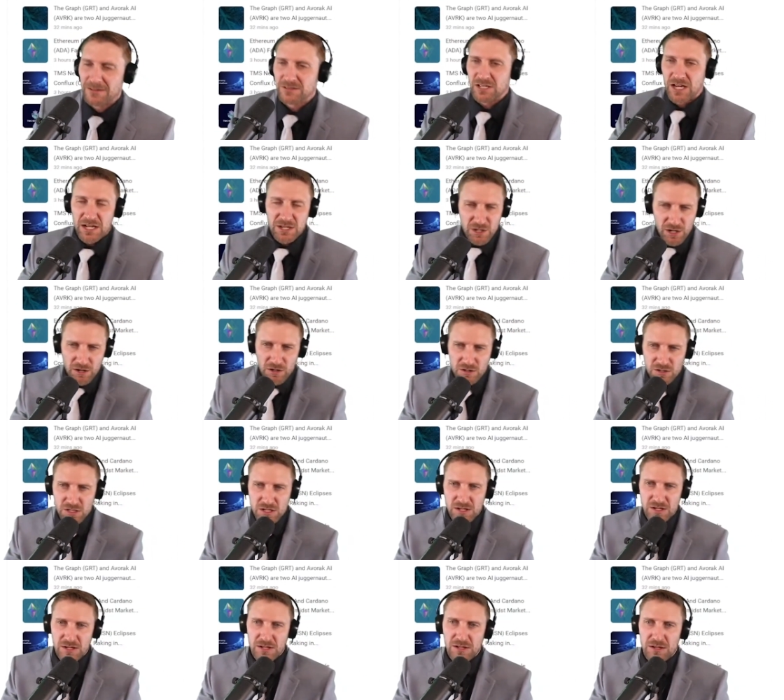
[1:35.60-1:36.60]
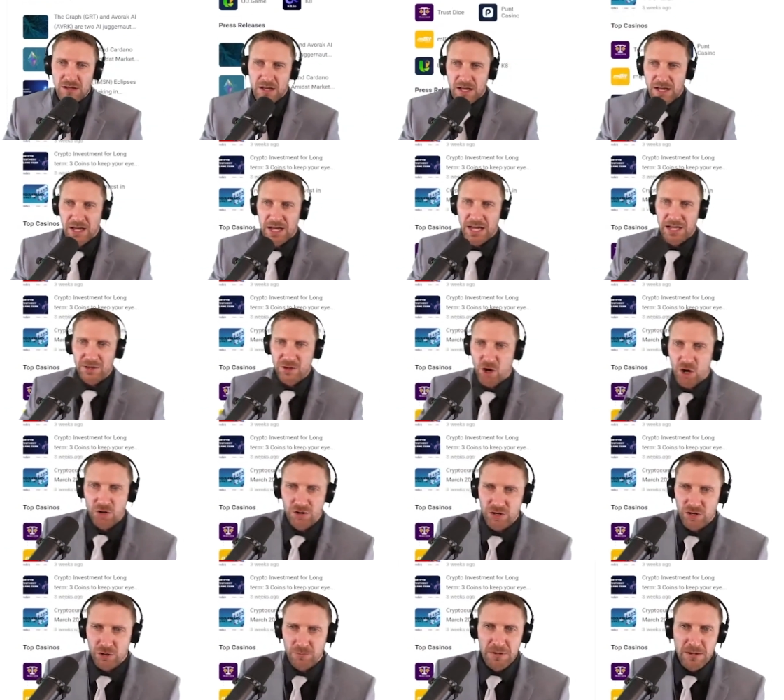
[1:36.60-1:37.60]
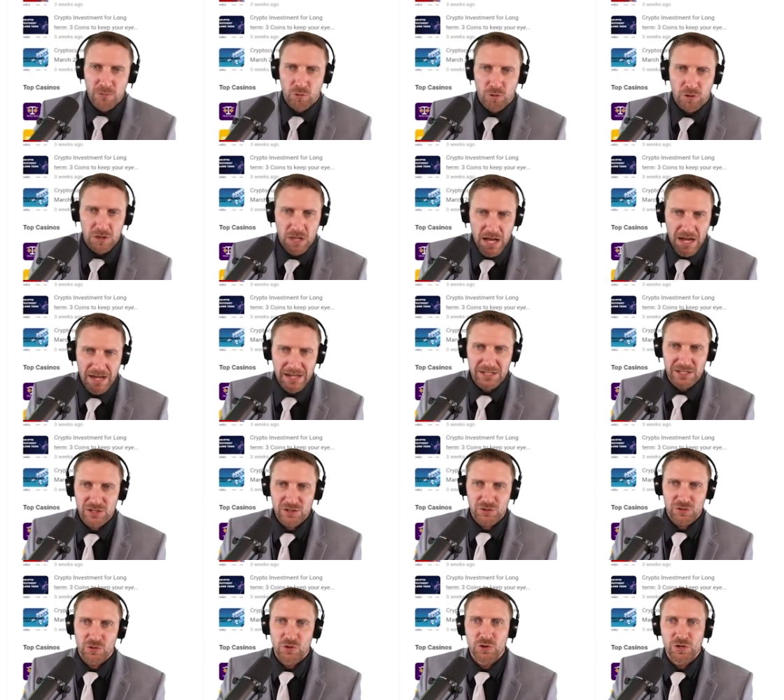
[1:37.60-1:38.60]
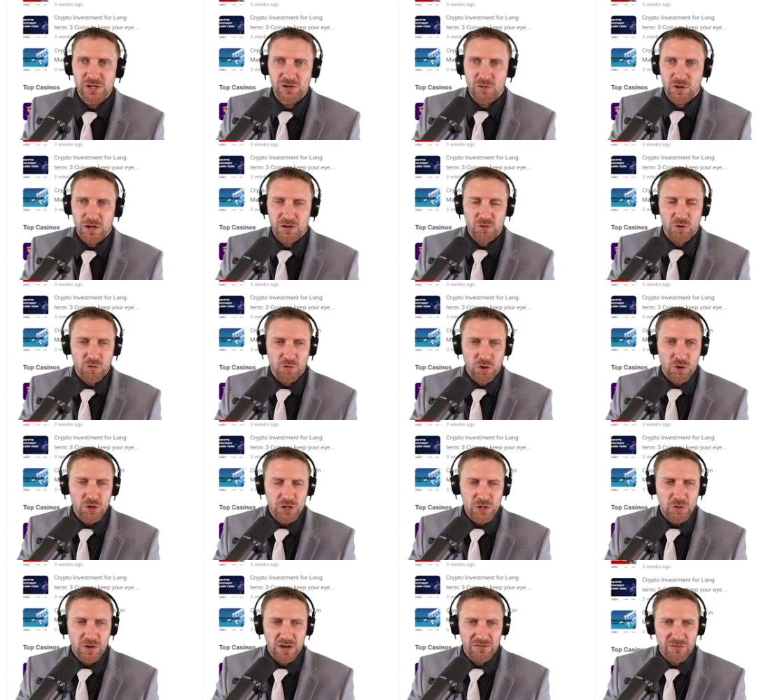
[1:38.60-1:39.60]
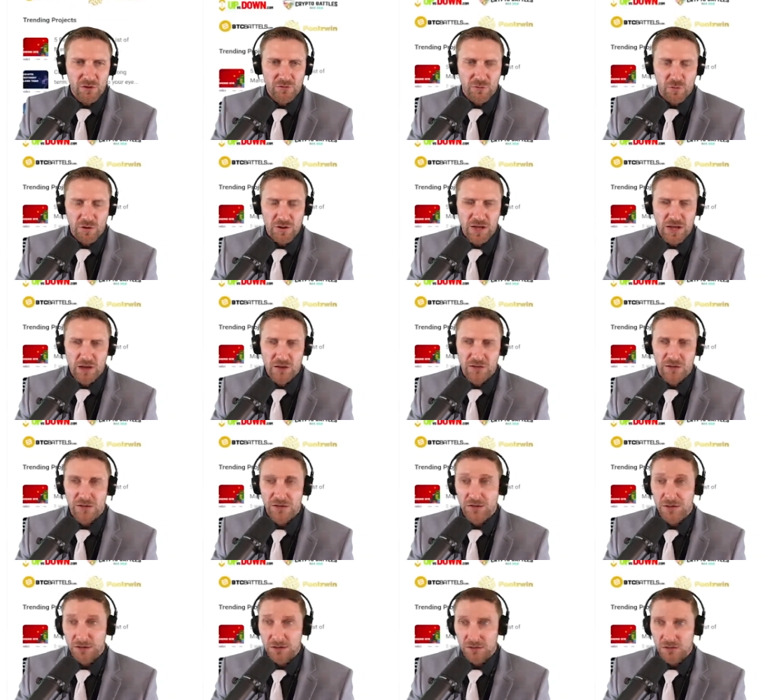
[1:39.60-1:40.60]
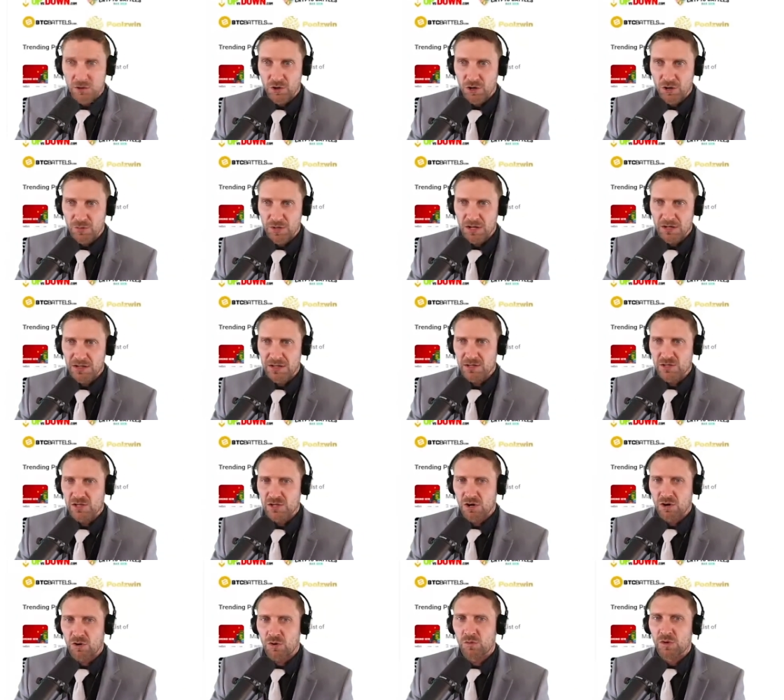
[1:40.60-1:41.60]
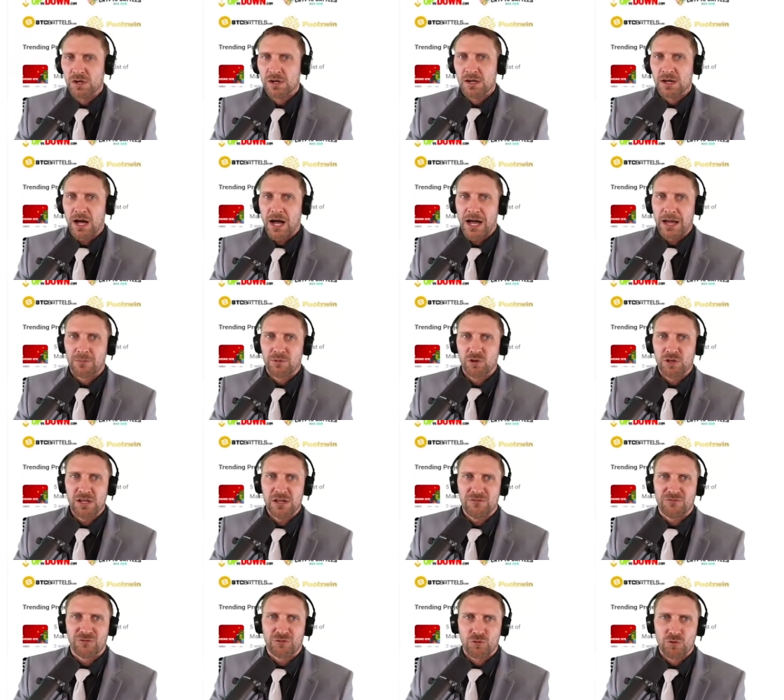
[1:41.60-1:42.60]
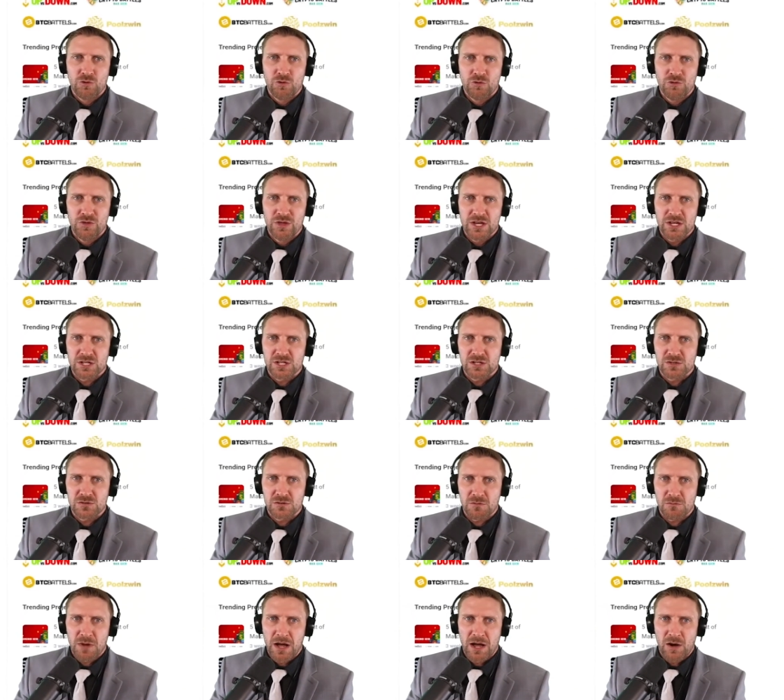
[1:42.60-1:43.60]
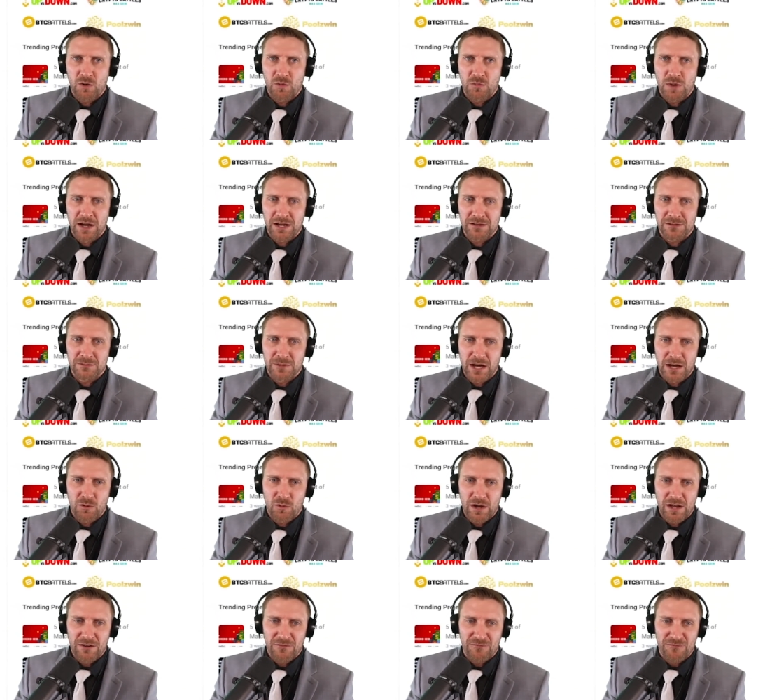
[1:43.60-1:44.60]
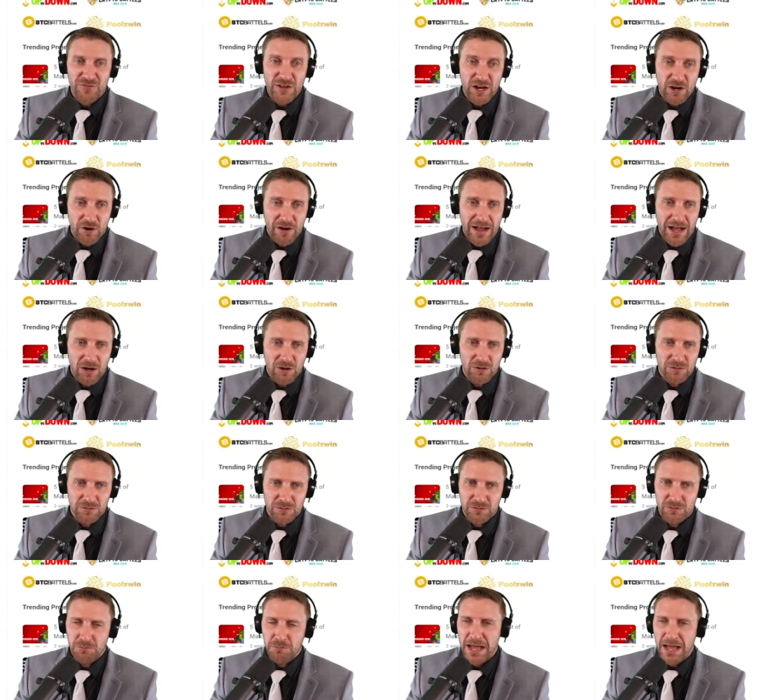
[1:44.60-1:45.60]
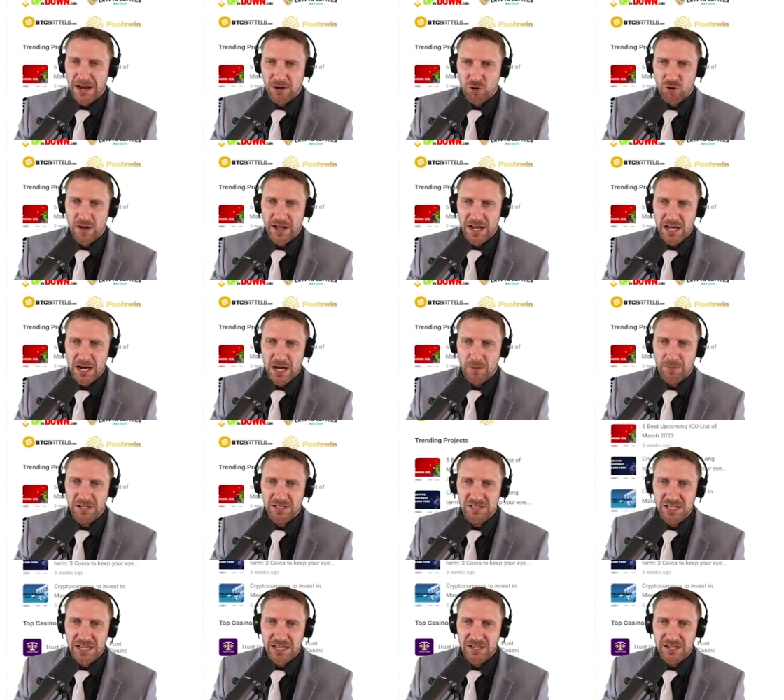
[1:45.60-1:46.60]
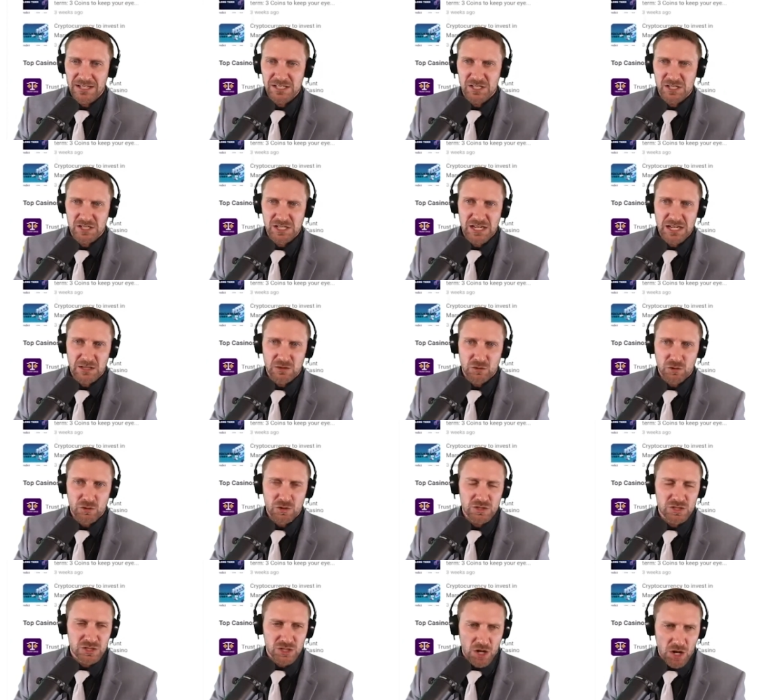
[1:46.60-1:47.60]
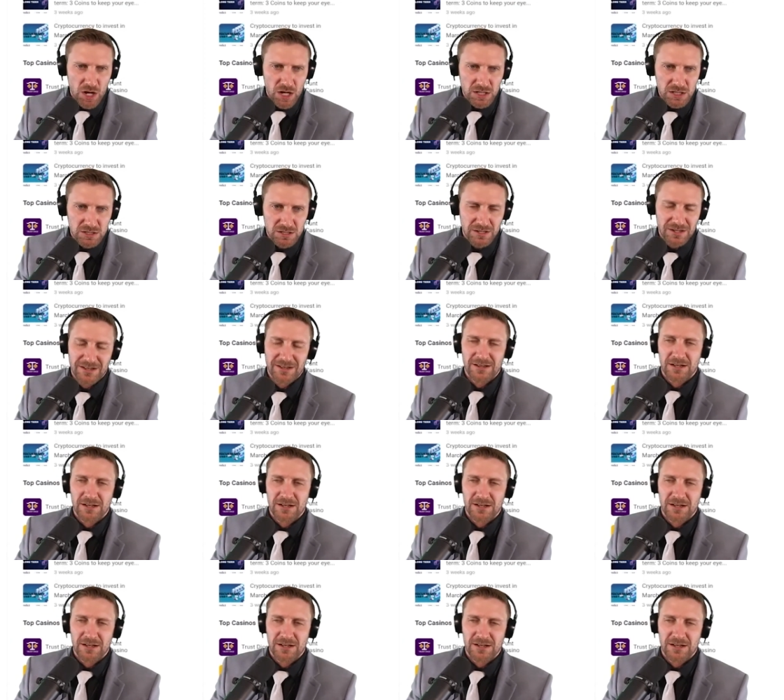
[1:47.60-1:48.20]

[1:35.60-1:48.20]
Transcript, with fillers: 10 years, and all the other people were lying to you. Who do you want to vote for now? You know what I mean? And so I believe through this, my way of figuring out macroeconomic data and seeing through the sauce,